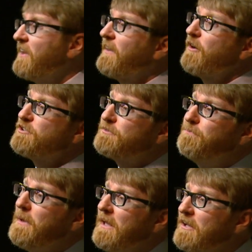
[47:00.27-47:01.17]
They are just
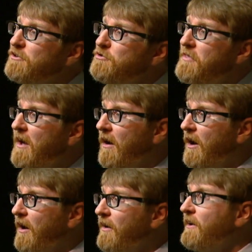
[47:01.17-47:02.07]
being who they
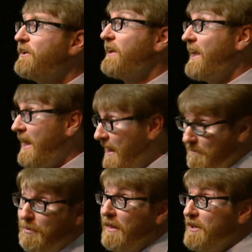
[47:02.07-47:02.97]
are,
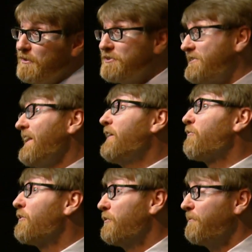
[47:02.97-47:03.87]
in pl you know, sitting in a
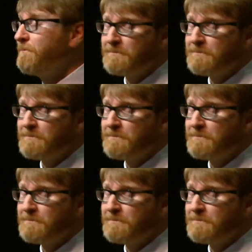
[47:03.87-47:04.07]
room.